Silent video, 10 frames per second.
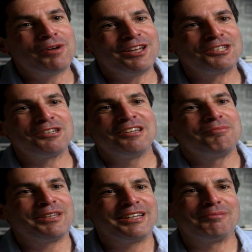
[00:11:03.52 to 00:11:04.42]
which,
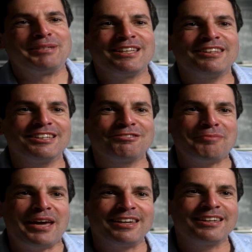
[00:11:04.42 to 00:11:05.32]
but it'll be something
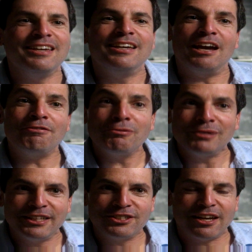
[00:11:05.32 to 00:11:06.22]
dramatic. Every
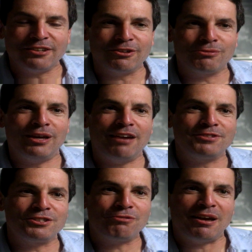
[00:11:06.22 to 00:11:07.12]
religion on earth will have
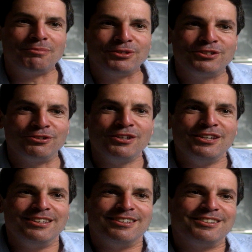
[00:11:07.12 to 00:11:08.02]
to scramble to,
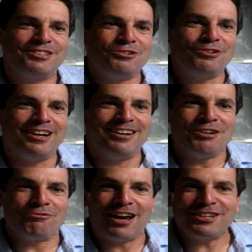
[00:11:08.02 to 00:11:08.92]
to uh,
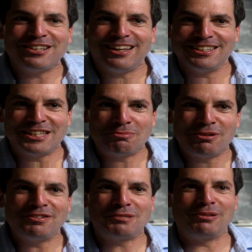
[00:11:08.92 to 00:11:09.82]
rationalize its
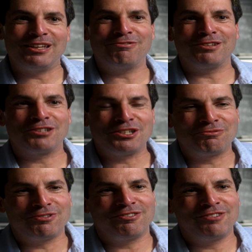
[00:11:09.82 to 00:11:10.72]
previous belief with,
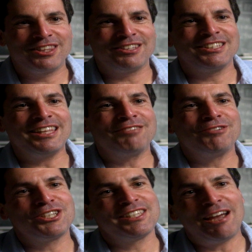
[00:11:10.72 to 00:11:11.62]
just, with something
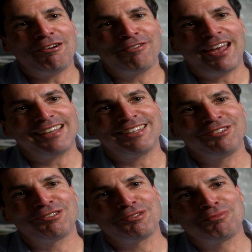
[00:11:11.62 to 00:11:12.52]
which is now a fact and
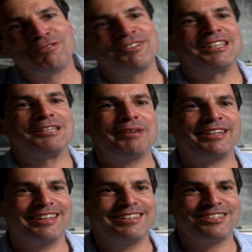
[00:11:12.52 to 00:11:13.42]
which was previously
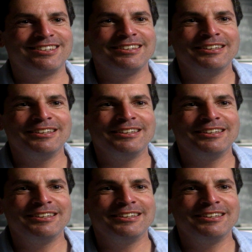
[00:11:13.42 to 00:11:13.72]
speculation.